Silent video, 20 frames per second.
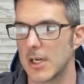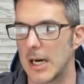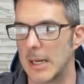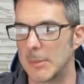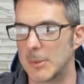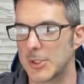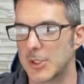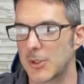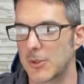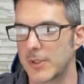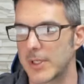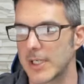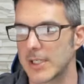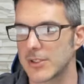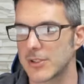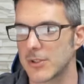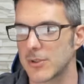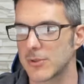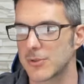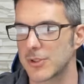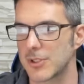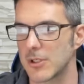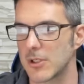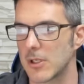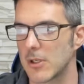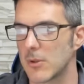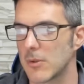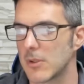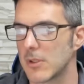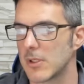I'm going to go gig
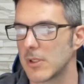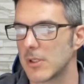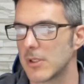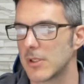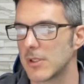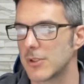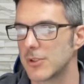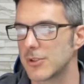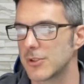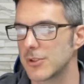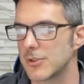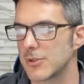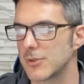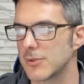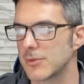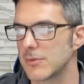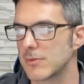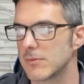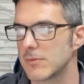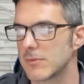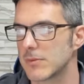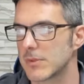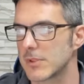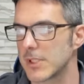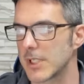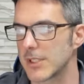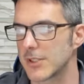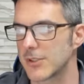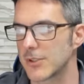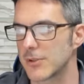00 to
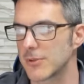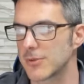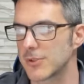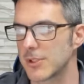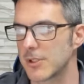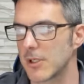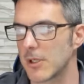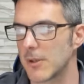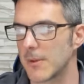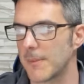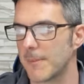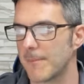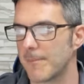gig 00,